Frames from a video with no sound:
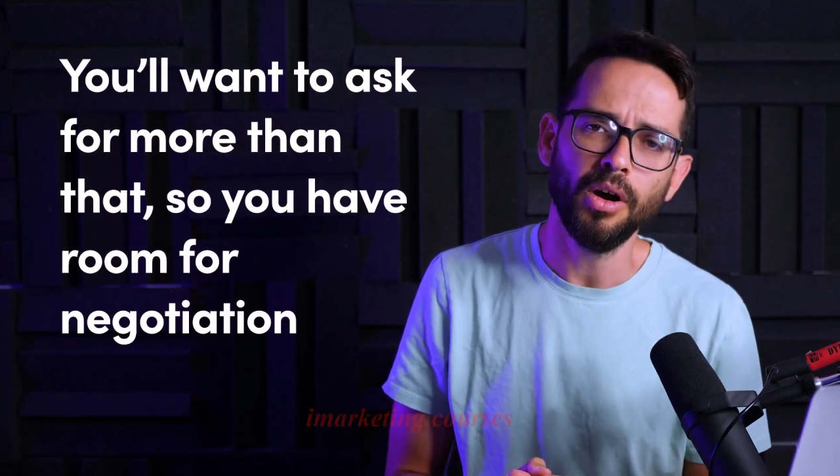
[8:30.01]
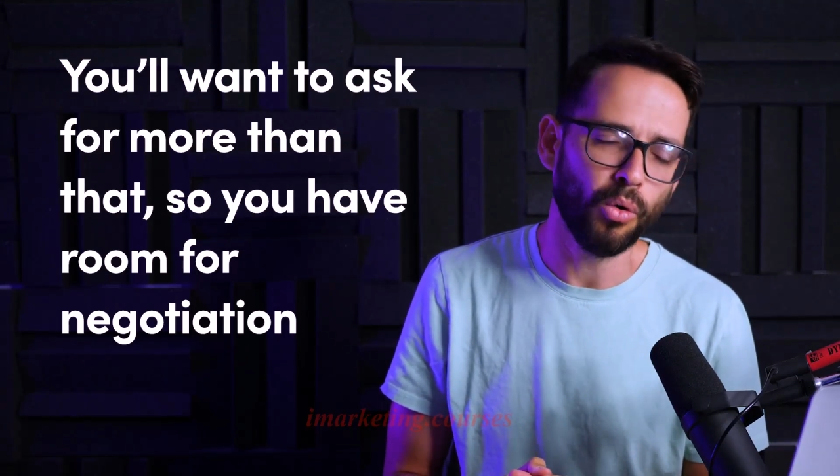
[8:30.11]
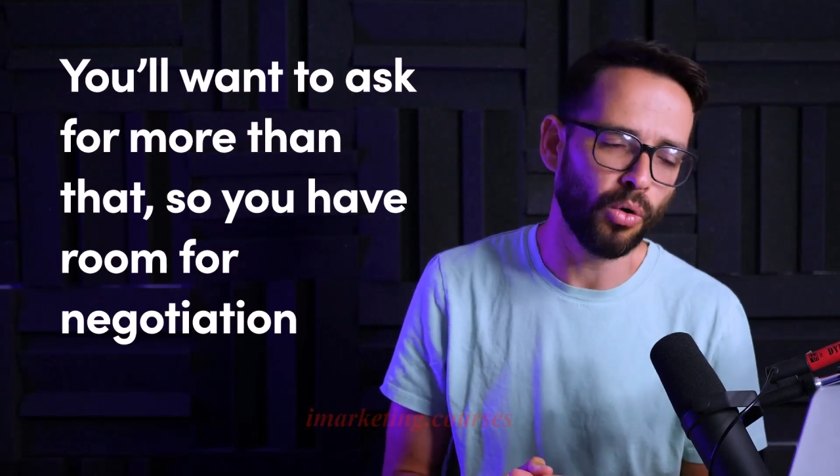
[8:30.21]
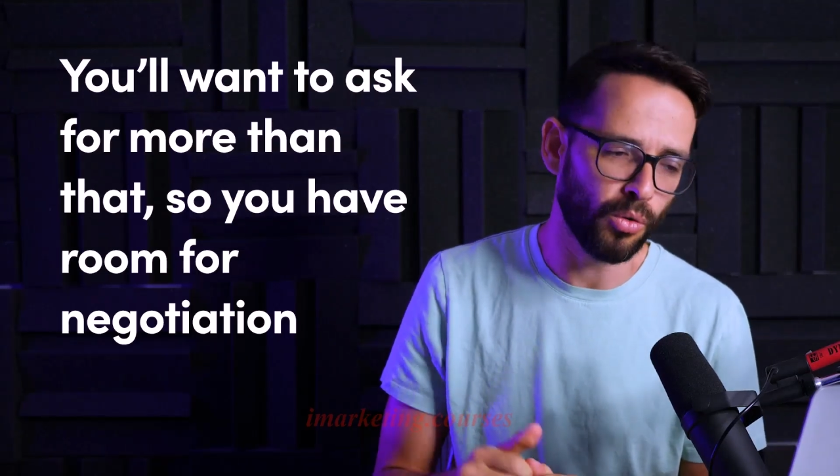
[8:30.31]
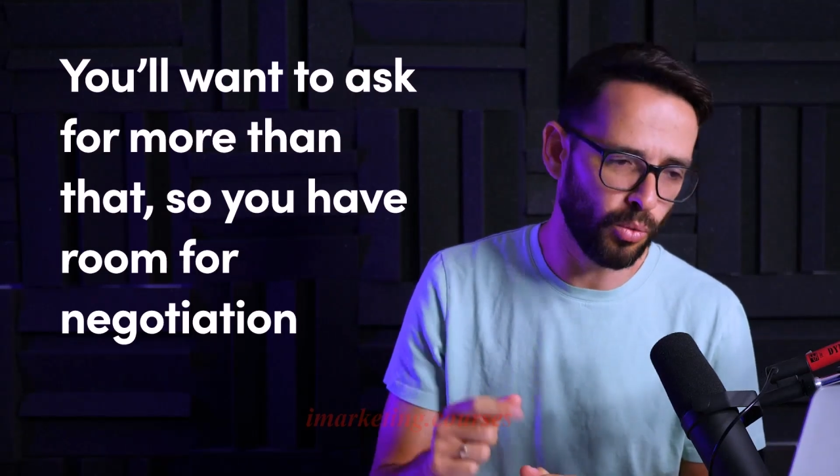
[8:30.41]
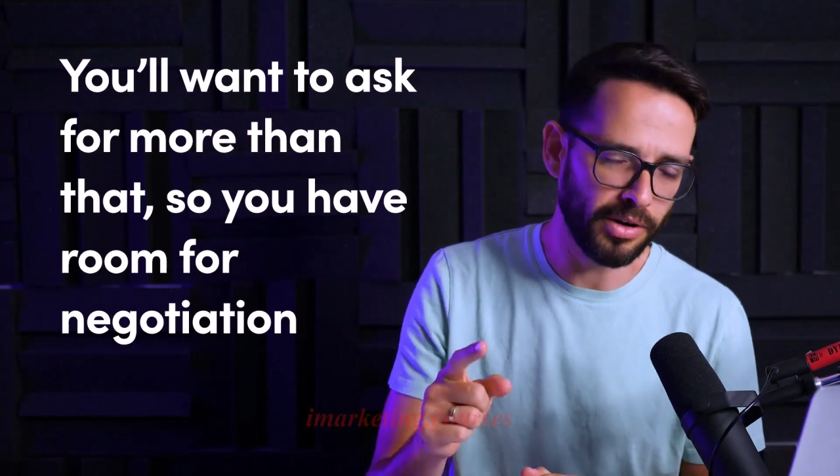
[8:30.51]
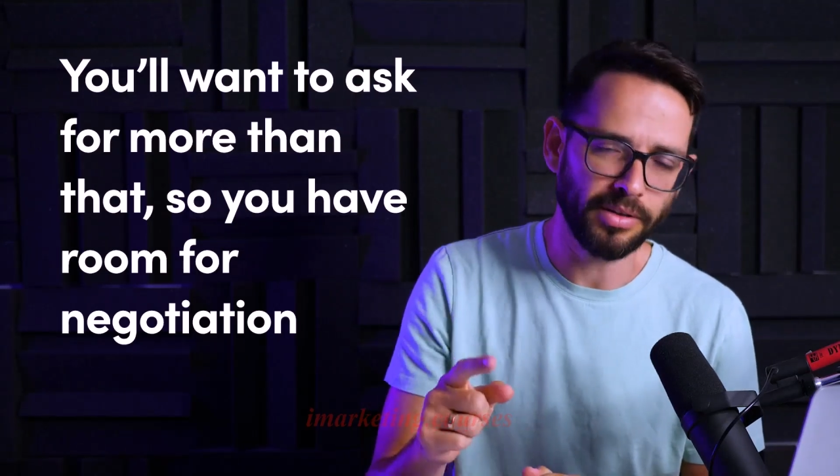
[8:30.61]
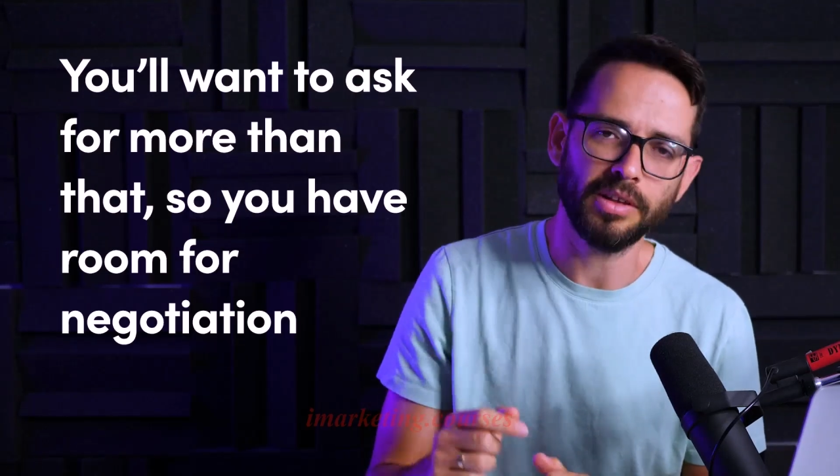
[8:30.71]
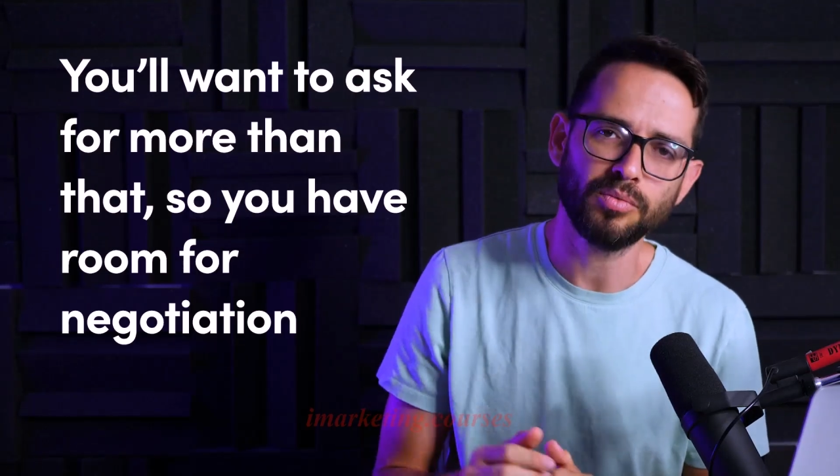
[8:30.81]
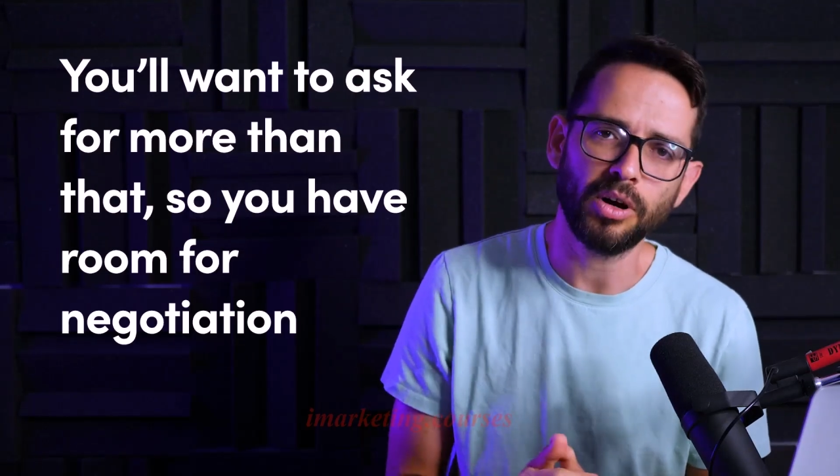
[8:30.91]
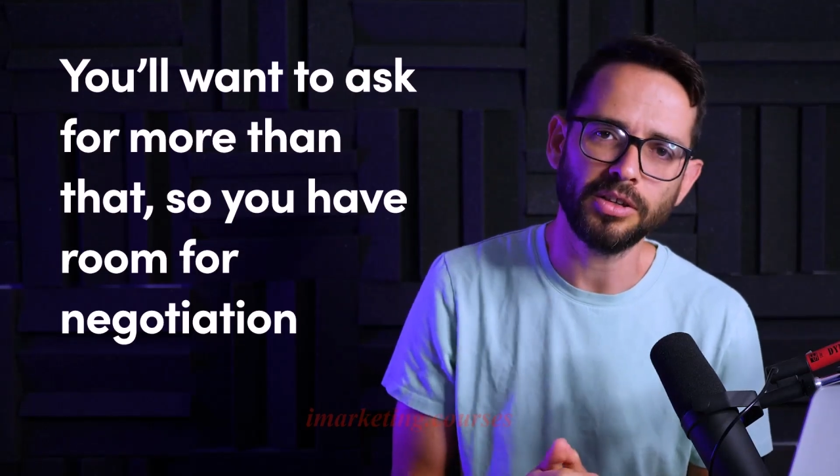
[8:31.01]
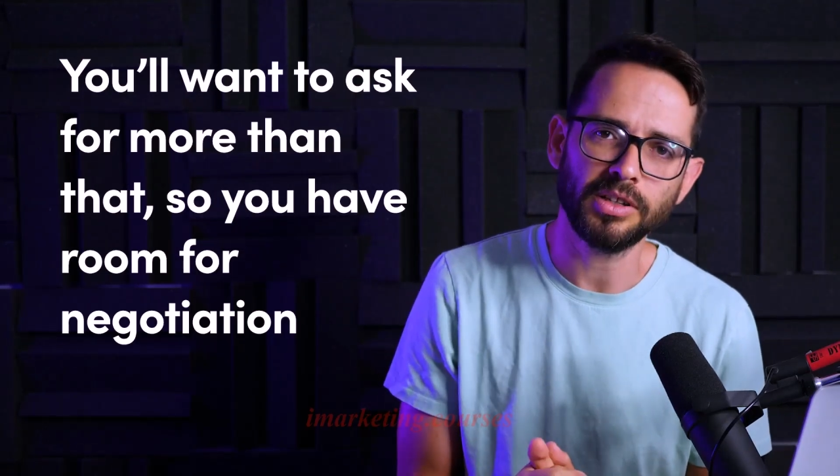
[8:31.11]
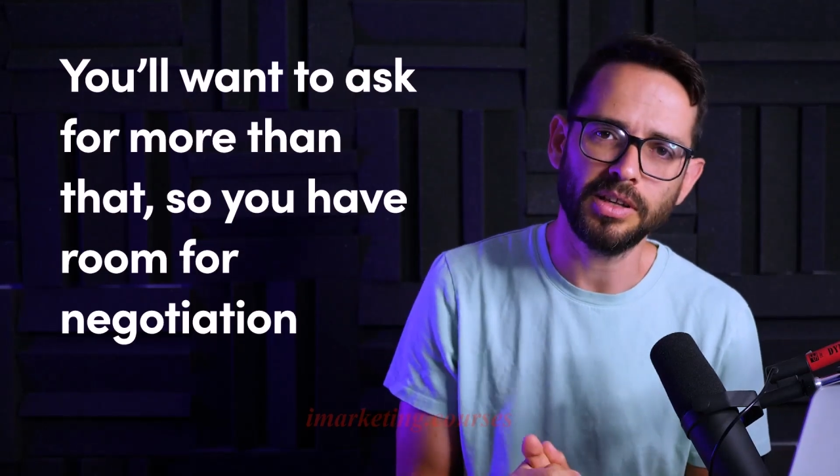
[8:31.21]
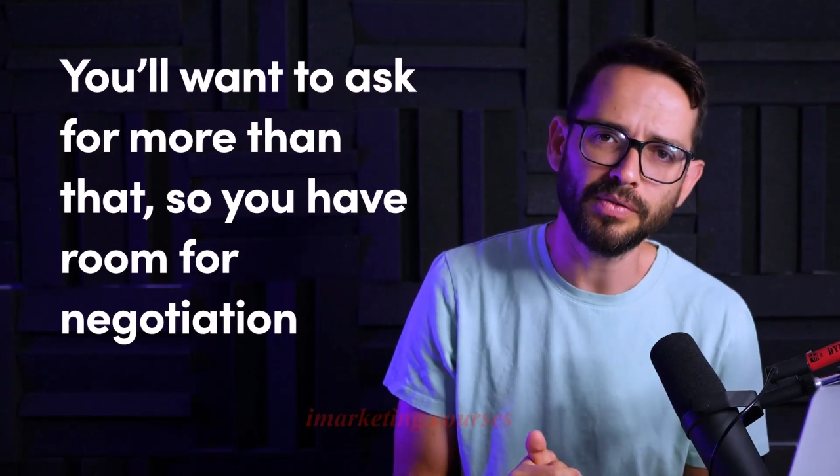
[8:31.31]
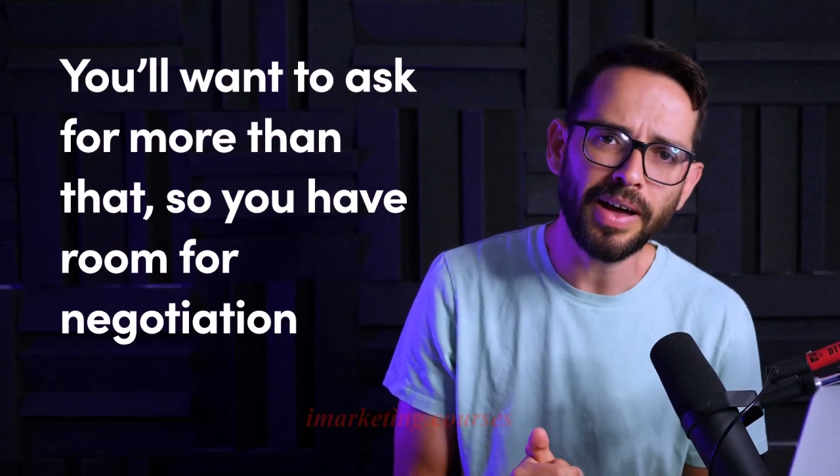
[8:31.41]
or what this
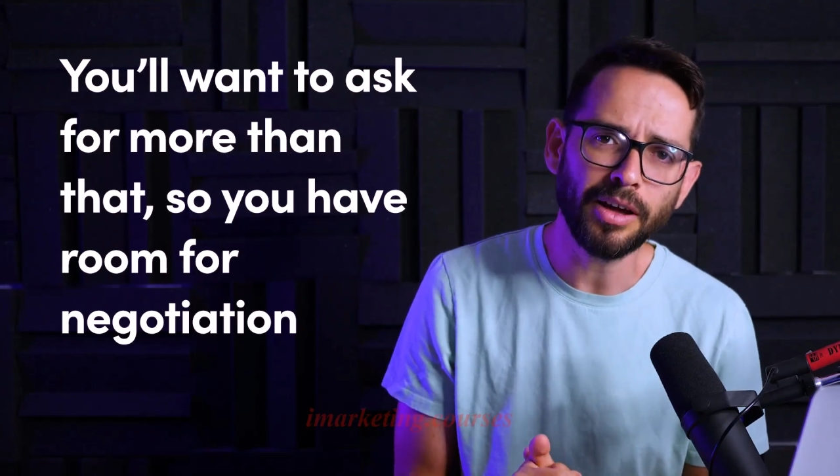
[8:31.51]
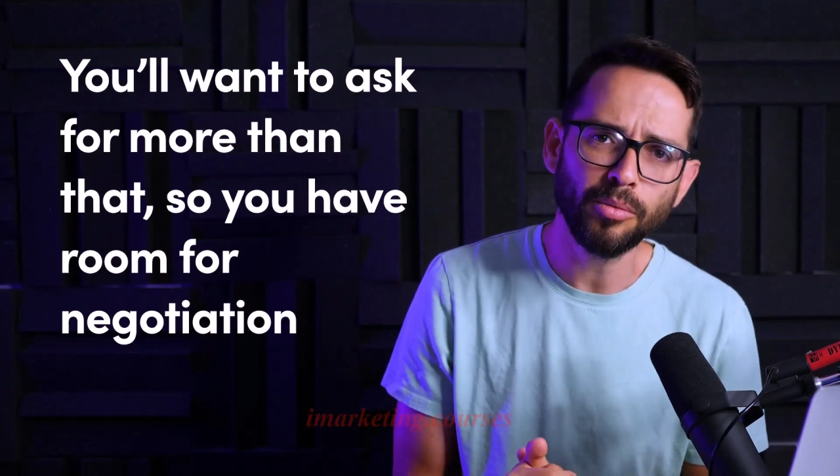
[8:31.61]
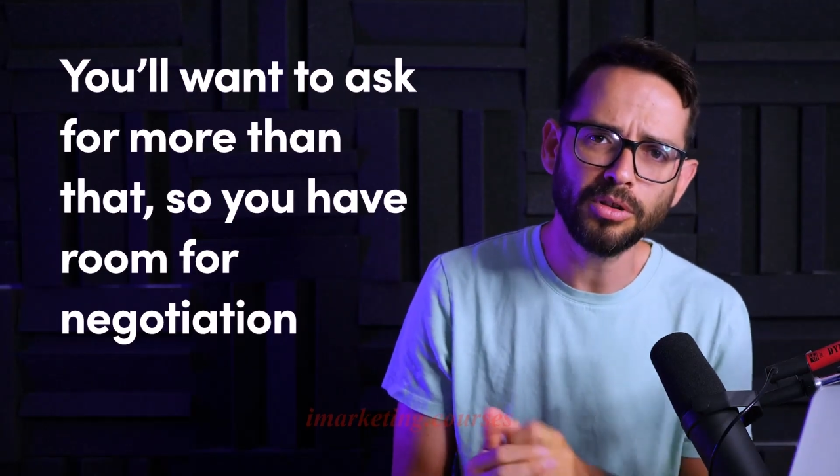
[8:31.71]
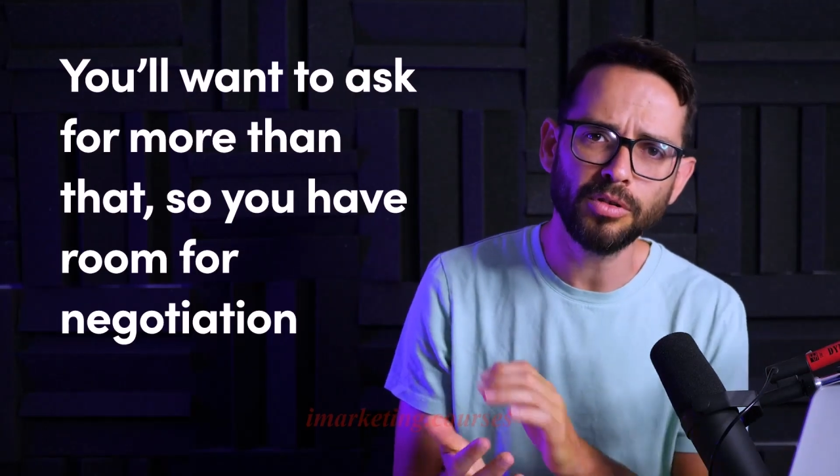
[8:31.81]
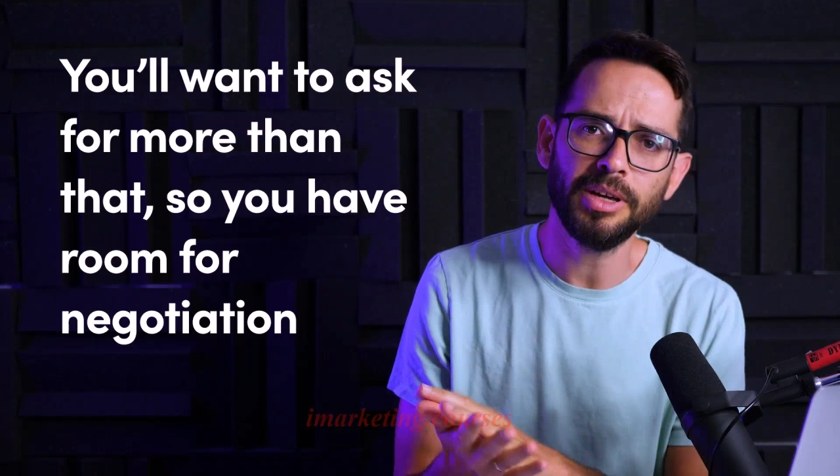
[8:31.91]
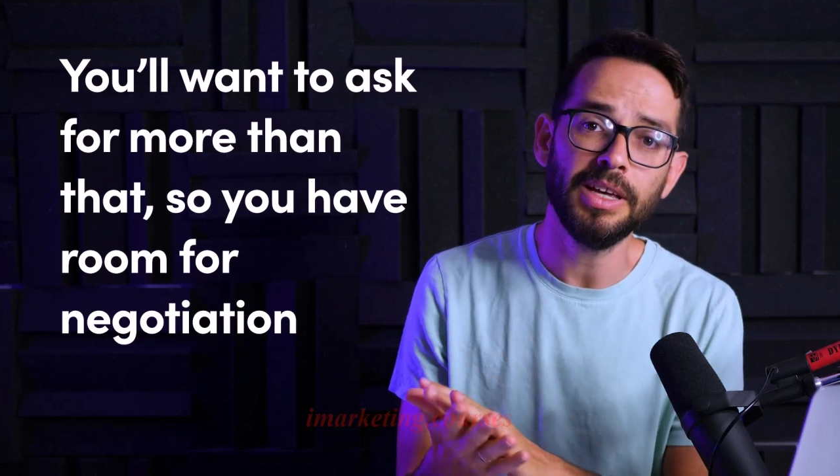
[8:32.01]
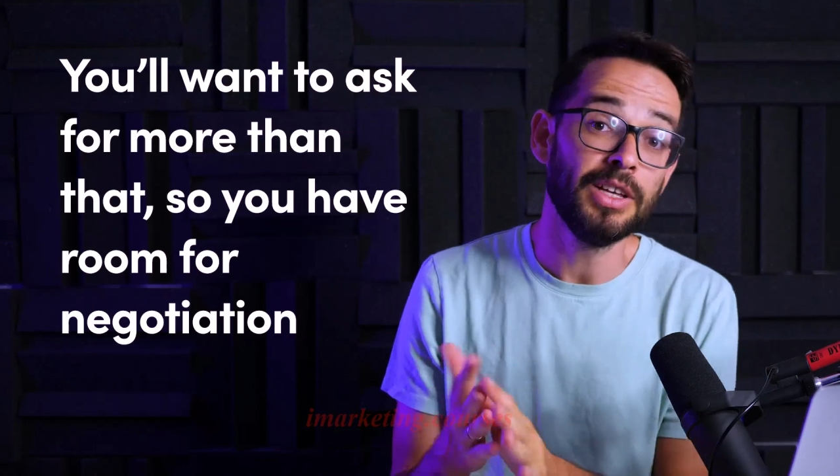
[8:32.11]
project is valuable to me.